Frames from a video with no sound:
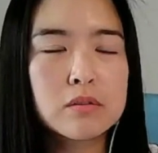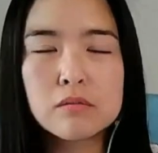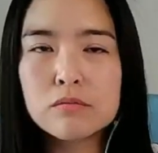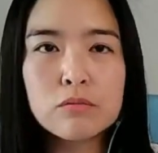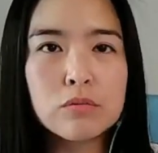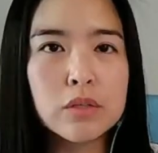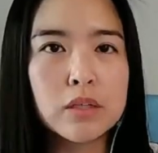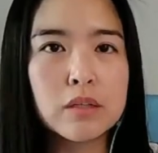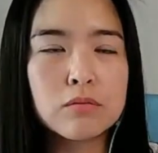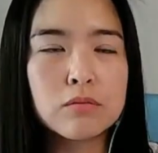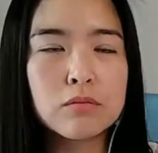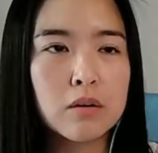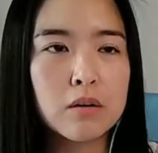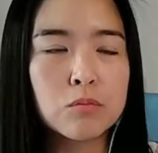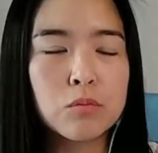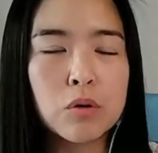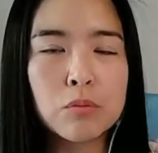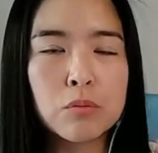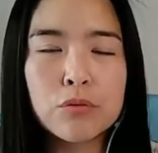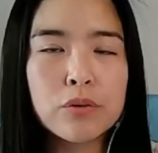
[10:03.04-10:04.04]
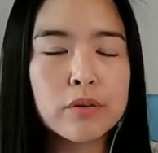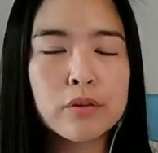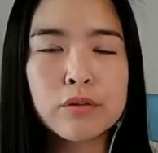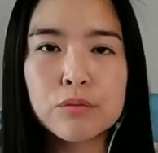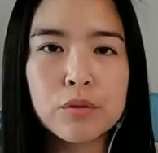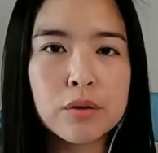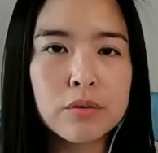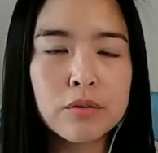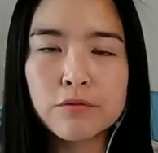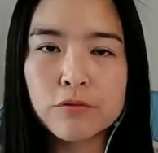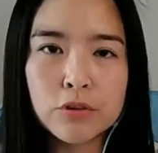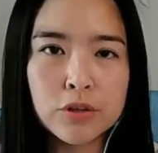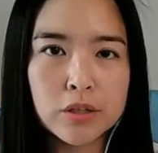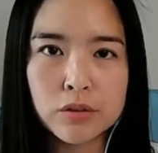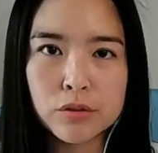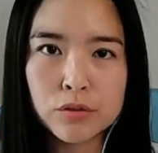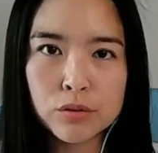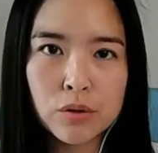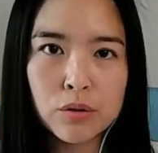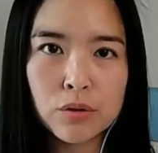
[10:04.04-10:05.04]
when we're 3 or 4
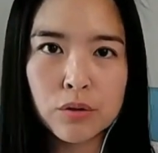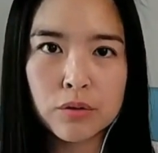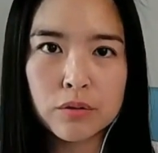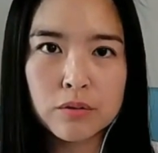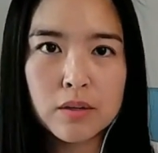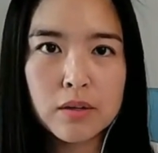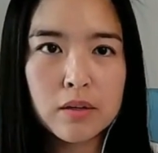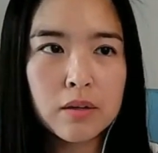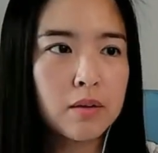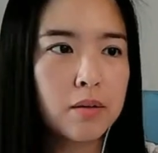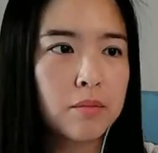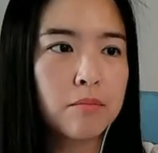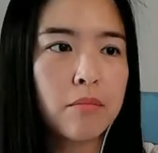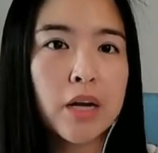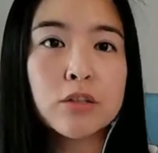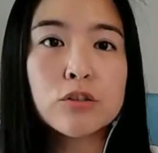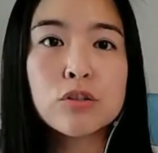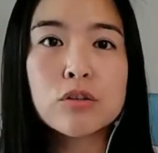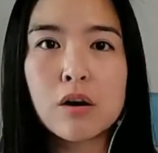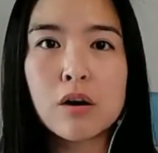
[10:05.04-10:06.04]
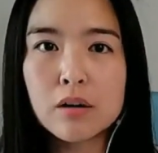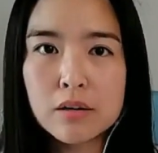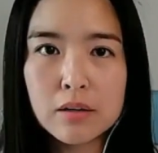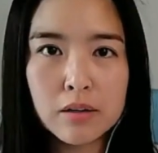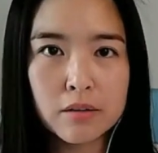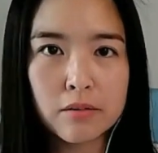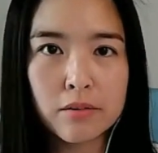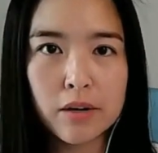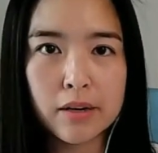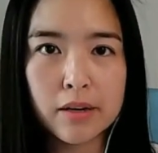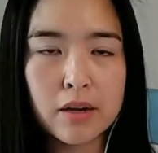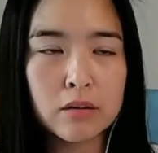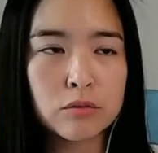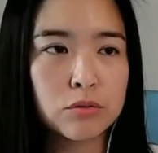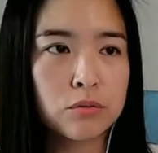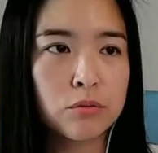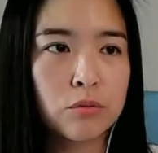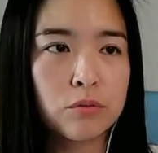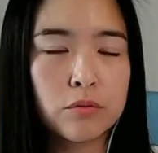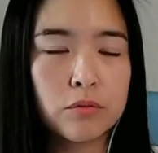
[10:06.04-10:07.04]
years old. My daughter right now,
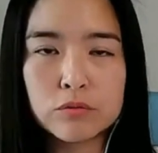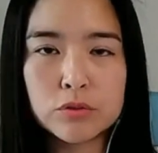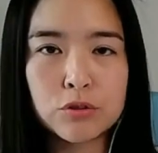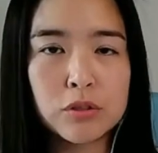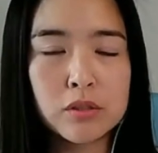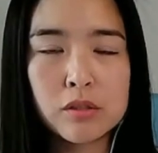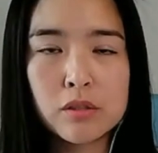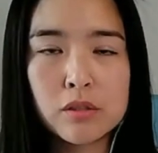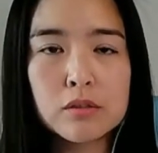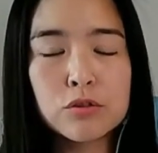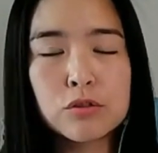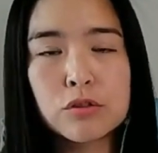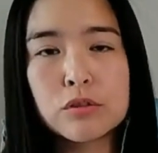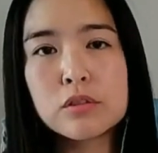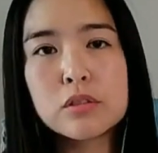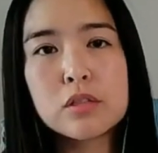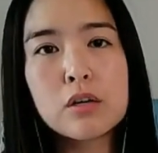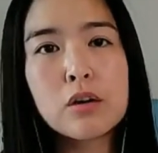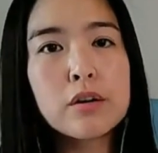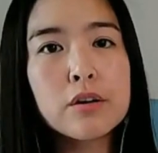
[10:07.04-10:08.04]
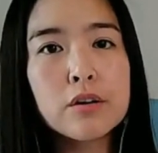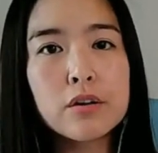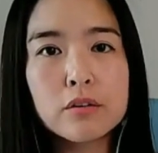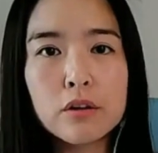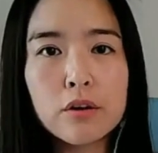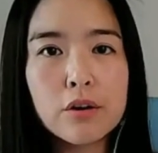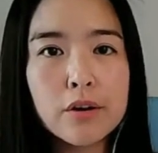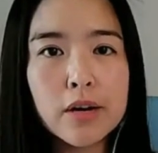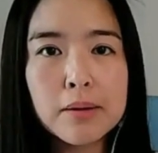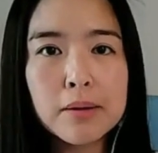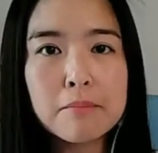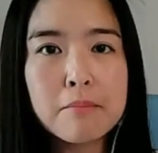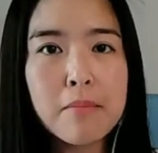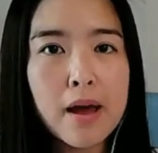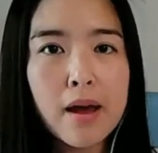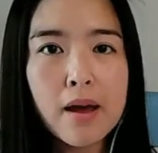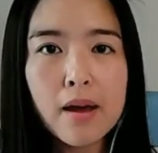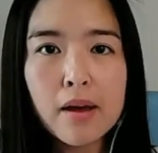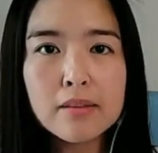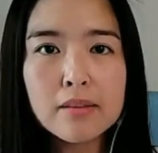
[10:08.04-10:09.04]
she started learning
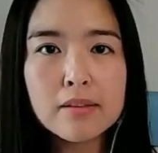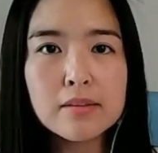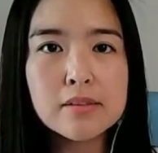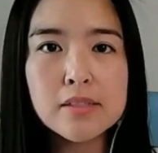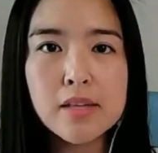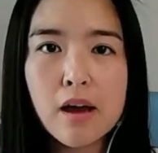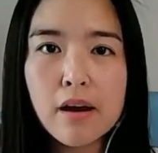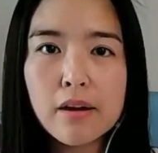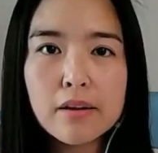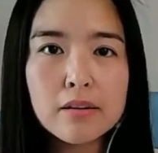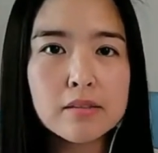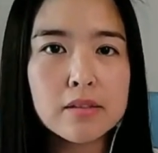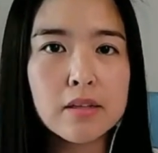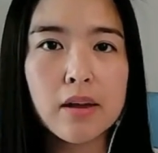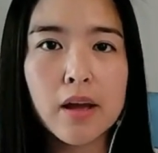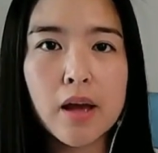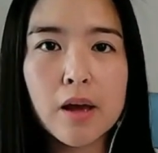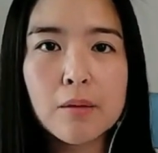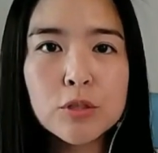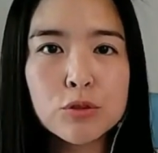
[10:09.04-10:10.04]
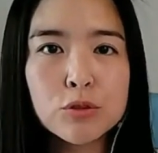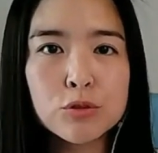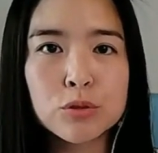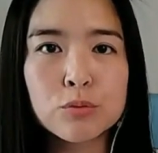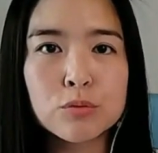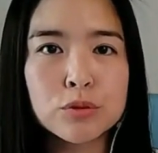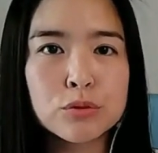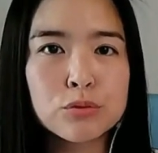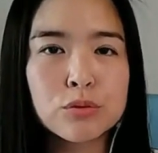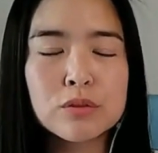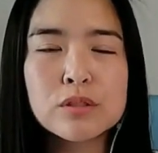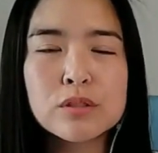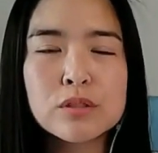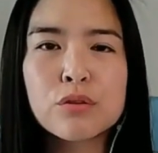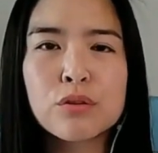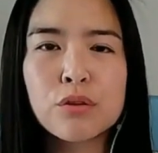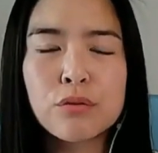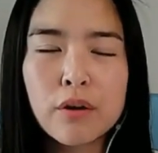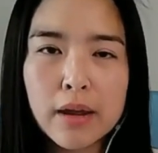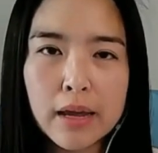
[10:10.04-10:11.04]
math and science and chemistry when she was
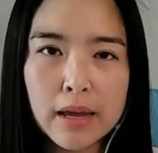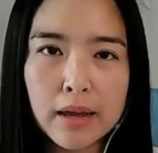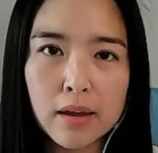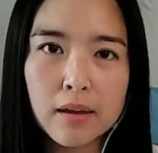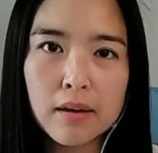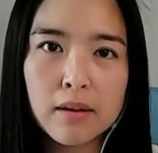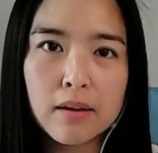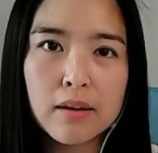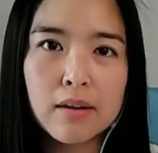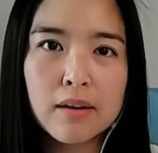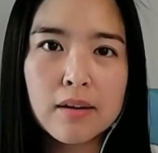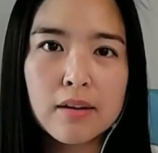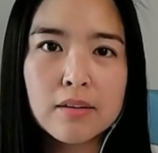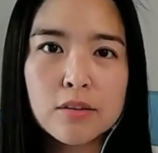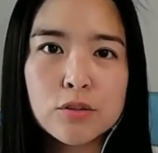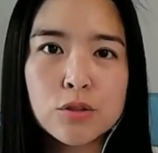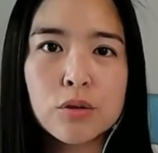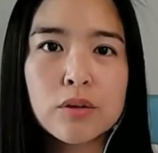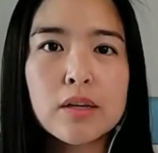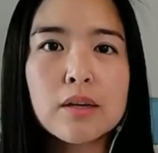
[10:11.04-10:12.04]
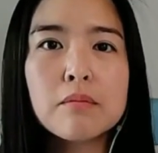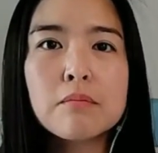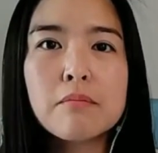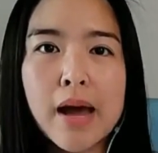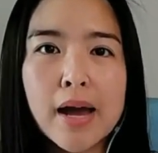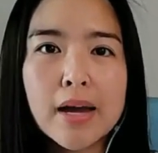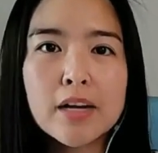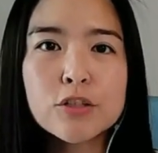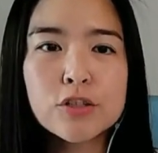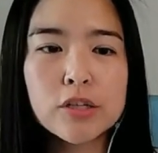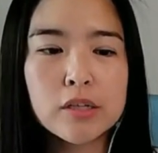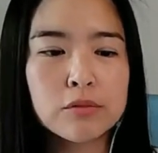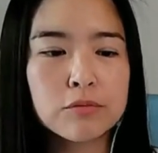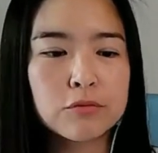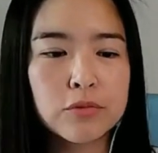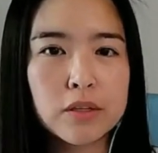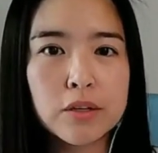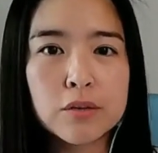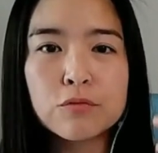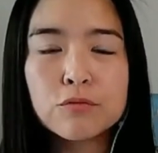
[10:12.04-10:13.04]
3. So
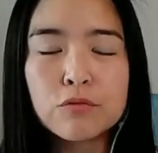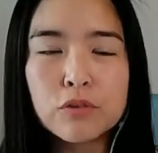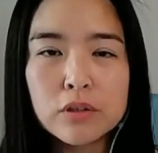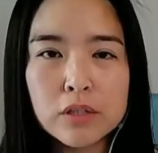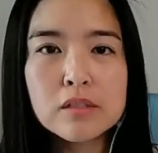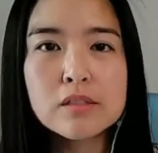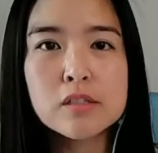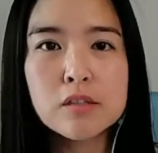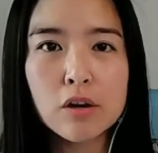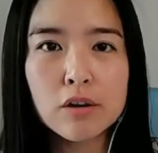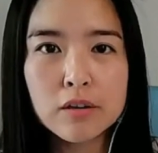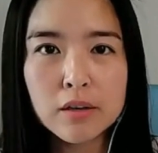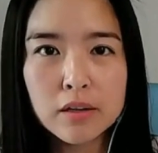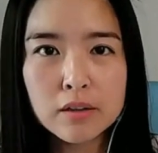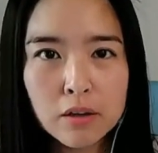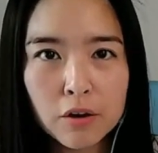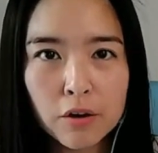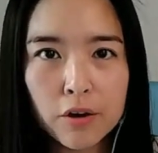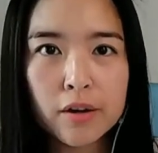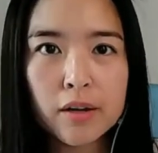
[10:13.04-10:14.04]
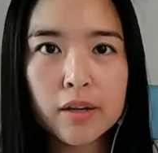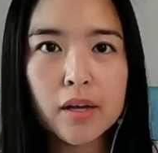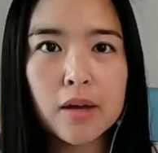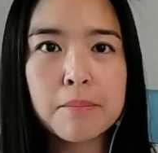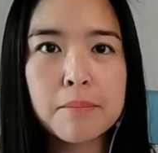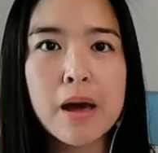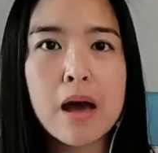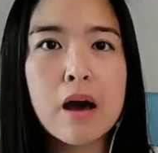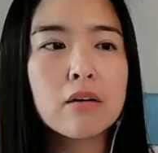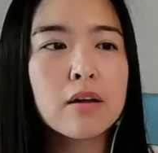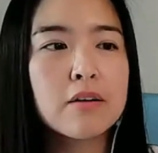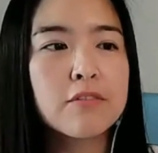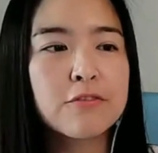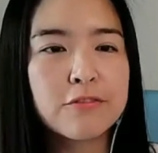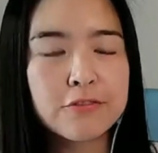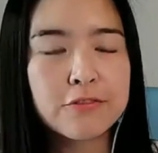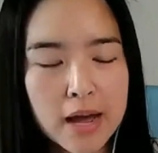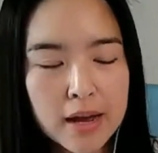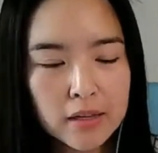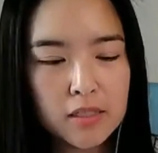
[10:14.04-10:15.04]
imagine if we started learning about
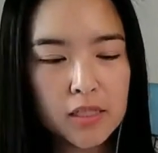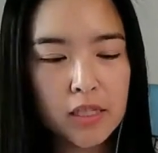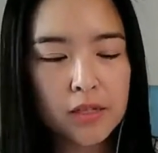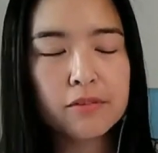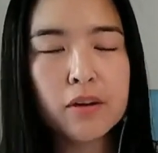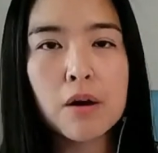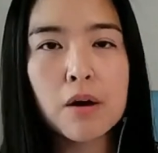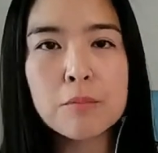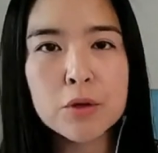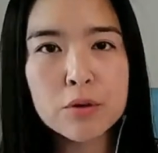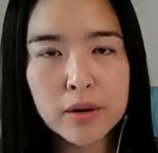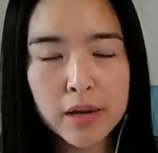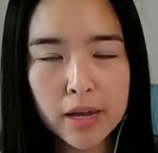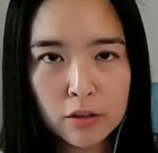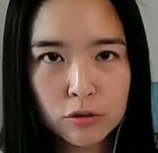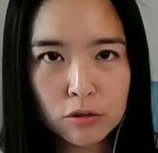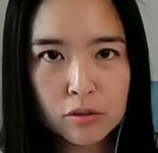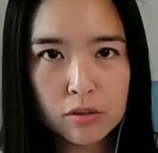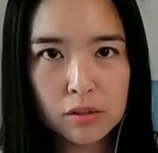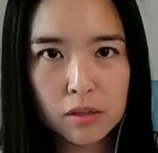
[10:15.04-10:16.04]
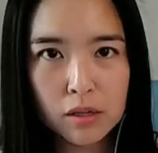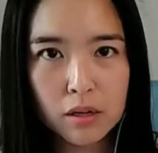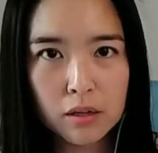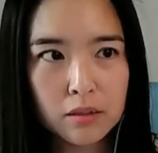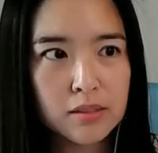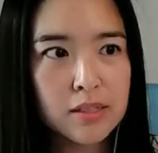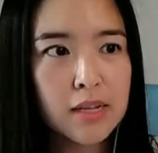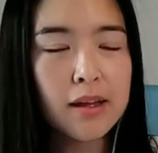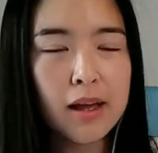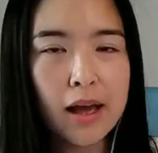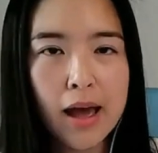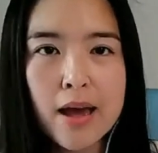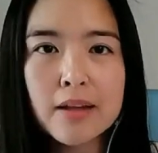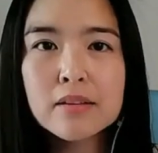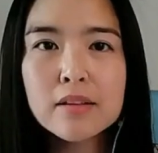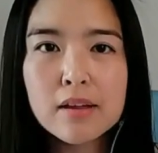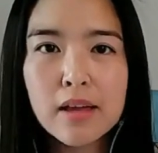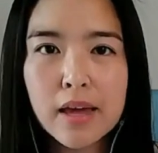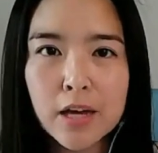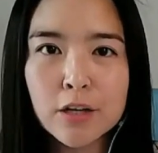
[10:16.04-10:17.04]
effective communication skills at
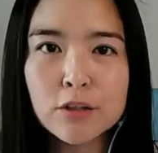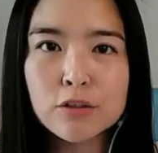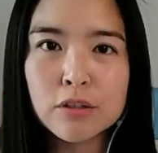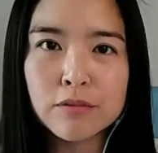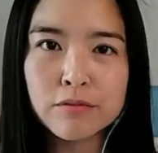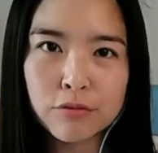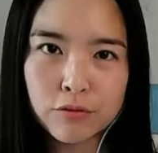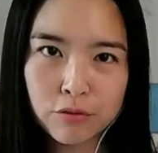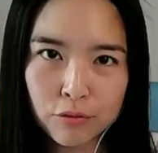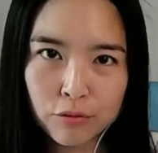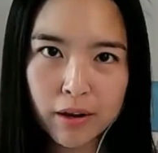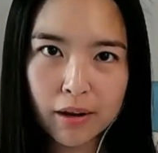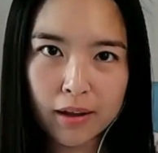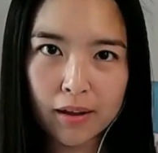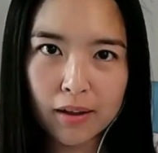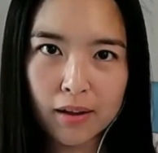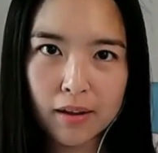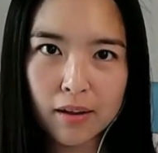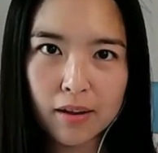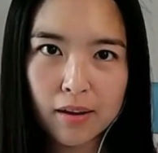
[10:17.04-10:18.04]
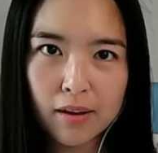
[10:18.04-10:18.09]
the age of 3,